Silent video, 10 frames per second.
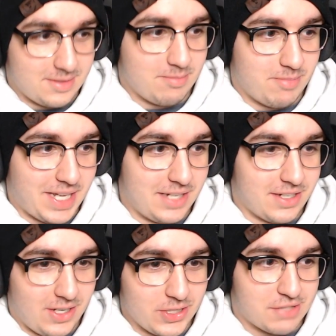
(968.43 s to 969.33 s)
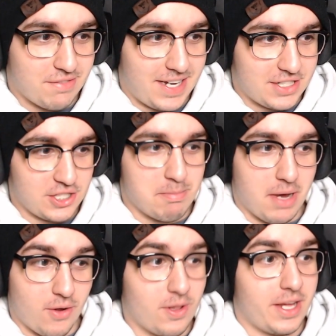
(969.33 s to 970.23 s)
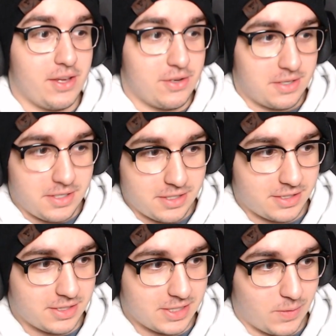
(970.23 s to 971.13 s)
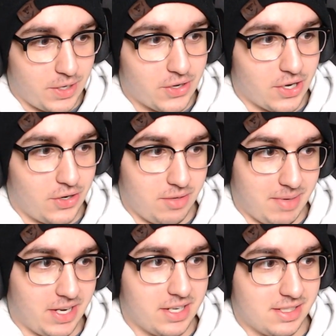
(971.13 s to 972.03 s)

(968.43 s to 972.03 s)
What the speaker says: That doll just flashed his butthole at you. What are you gonna do about it?